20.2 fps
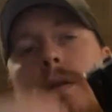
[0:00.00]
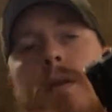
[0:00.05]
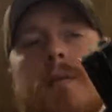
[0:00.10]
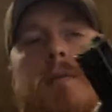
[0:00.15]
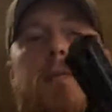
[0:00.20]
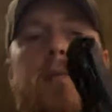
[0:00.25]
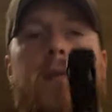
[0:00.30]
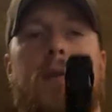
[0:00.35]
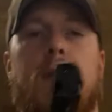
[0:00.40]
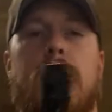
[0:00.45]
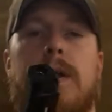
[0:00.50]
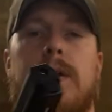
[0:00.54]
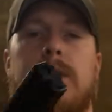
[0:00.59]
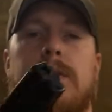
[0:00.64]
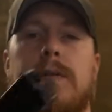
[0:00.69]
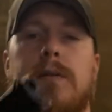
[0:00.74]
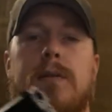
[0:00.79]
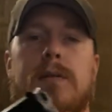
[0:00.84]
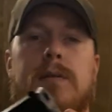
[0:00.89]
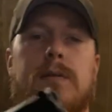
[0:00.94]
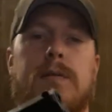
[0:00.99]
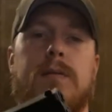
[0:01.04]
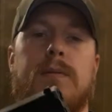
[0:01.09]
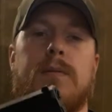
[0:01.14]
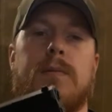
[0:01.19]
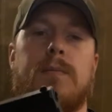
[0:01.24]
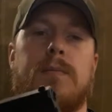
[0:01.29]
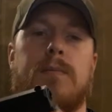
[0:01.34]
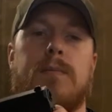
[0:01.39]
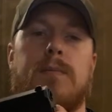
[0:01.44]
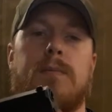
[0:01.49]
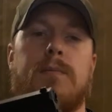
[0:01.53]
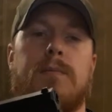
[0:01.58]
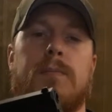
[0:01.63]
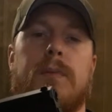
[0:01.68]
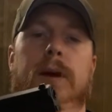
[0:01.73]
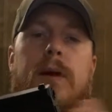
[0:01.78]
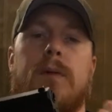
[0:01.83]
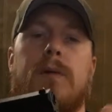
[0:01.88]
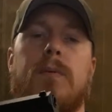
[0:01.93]
of the front end
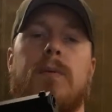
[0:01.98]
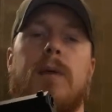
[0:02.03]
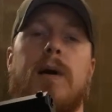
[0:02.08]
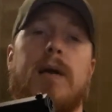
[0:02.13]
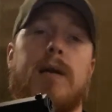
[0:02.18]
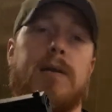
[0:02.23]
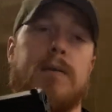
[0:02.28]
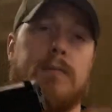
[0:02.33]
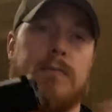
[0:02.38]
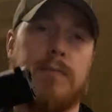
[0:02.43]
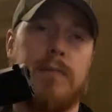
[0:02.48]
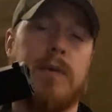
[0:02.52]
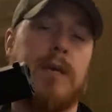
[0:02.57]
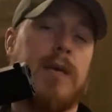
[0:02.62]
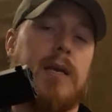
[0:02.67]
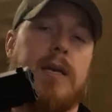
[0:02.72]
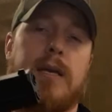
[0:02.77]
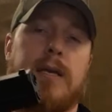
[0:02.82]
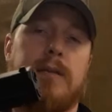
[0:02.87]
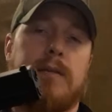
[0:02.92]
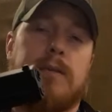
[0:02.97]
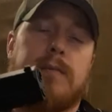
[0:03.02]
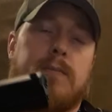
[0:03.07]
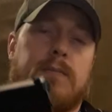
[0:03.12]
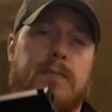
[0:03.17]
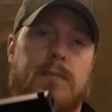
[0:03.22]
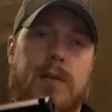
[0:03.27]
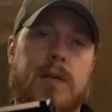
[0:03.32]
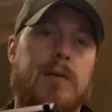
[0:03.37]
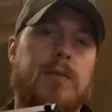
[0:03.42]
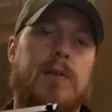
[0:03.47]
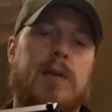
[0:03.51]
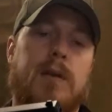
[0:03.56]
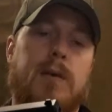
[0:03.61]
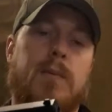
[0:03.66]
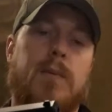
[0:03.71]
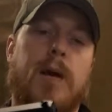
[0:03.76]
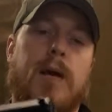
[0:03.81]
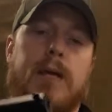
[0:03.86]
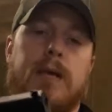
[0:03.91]
barrel weight, it is literally
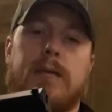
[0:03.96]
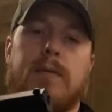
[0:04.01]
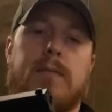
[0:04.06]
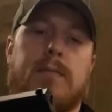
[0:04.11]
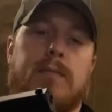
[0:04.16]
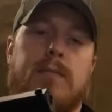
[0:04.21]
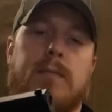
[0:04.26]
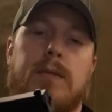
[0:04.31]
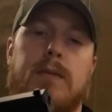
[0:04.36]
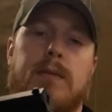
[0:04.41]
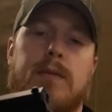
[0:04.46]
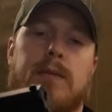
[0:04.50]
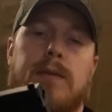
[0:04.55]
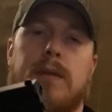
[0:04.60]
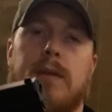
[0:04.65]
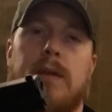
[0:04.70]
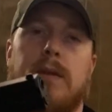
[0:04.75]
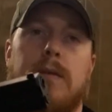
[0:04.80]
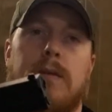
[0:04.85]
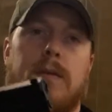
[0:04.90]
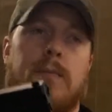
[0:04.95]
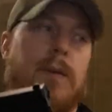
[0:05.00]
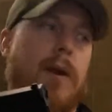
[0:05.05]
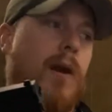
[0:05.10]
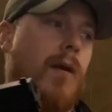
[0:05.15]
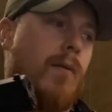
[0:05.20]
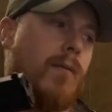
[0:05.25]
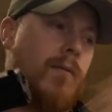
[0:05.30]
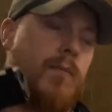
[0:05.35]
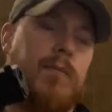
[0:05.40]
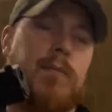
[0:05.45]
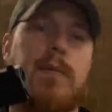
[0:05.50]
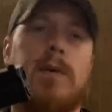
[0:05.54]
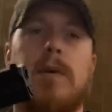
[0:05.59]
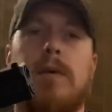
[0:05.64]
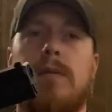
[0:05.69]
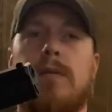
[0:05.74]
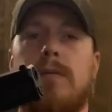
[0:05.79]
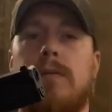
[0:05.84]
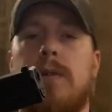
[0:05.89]
a weight underneath the barrel,
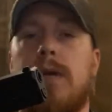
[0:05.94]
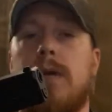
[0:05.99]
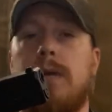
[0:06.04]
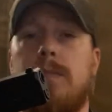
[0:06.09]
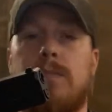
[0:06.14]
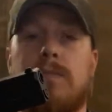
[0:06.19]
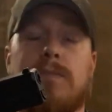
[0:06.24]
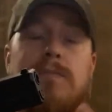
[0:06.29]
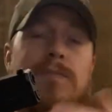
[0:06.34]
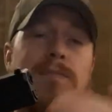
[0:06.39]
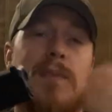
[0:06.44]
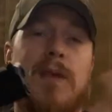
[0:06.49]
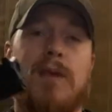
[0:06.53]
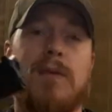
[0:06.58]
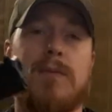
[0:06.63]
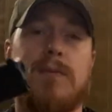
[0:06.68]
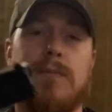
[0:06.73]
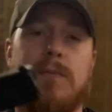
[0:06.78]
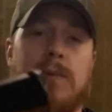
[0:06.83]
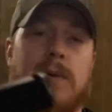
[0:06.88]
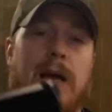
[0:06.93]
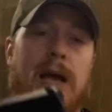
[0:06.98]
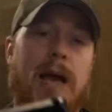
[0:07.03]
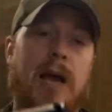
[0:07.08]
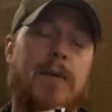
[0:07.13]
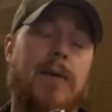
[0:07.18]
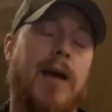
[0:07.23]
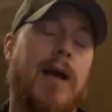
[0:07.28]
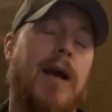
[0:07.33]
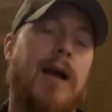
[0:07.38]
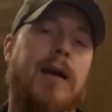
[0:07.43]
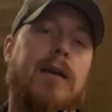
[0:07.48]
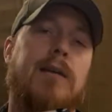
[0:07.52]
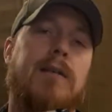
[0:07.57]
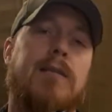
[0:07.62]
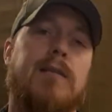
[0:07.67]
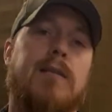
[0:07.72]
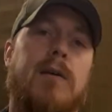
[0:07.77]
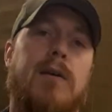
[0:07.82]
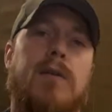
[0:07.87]
and that's how it
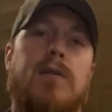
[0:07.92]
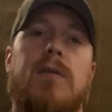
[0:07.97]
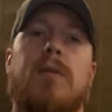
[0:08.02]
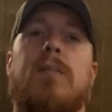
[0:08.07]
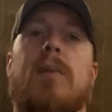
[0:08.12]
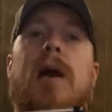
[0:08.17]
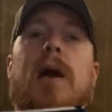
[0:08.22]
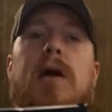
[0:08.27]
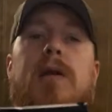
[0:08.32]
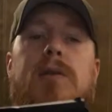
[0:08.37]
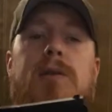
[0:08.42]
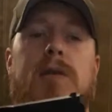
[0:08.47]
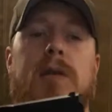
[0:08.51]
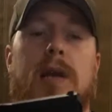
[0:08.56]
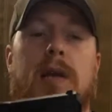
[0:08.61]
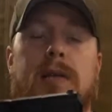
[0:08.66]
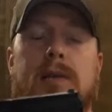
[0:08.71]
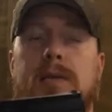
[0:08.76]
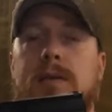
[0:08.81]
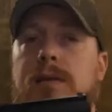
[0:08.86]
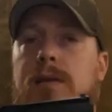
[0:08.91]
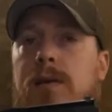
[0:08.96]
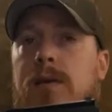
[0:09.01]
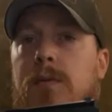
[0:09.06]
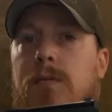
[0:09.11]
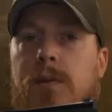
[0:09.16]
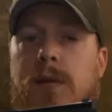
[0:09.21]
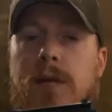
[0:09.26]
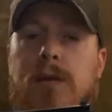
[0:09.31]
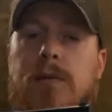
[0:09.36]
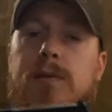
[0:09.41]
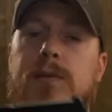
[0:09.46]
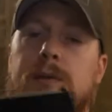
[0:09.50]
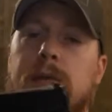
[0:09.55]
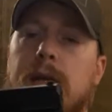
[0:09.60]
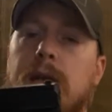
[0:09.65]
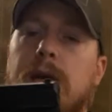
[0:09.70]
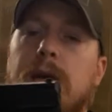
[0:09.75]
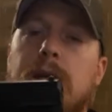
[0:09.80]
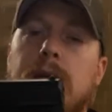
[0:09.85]
acts on the Match as a real
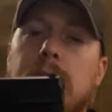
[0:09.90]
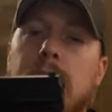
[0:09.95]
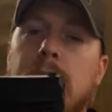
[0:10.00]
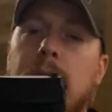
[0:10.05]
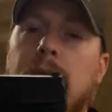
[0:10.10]
steel